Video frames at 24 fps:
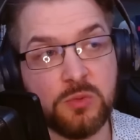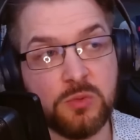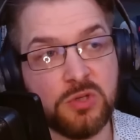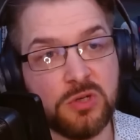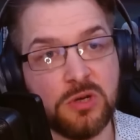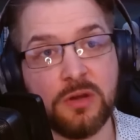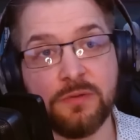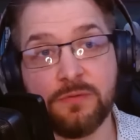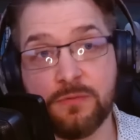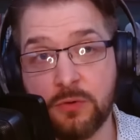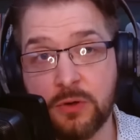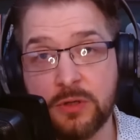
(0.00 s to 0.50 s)
So,
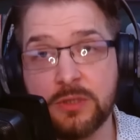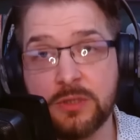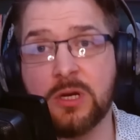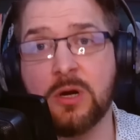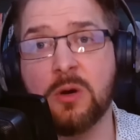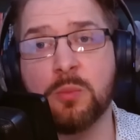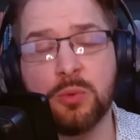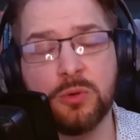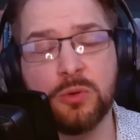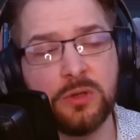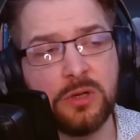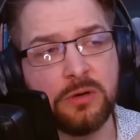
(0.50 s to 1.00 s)
like, for
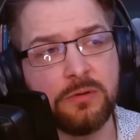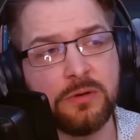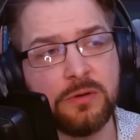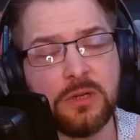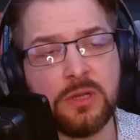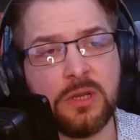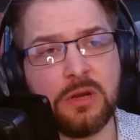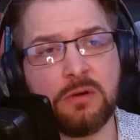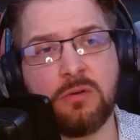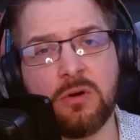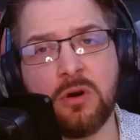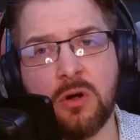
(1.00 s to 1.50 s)
example, there
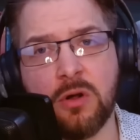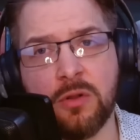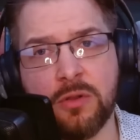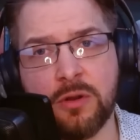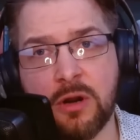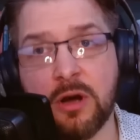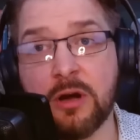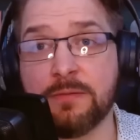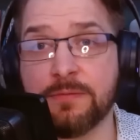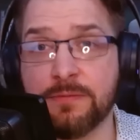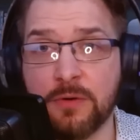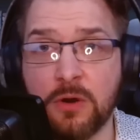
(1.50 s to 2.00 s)
are a lot that
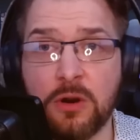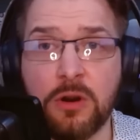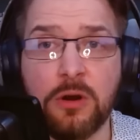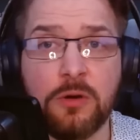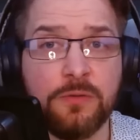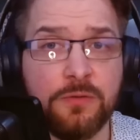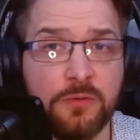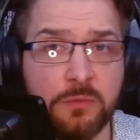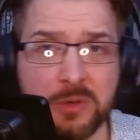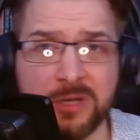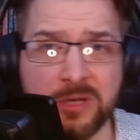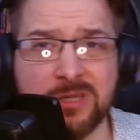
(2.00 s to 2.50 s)
I follow
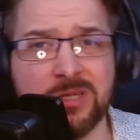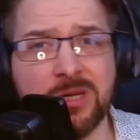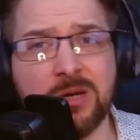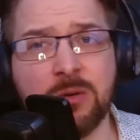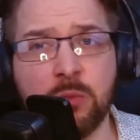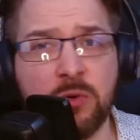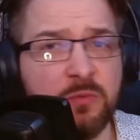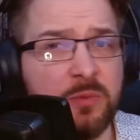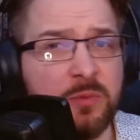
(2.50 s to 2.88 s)
for my son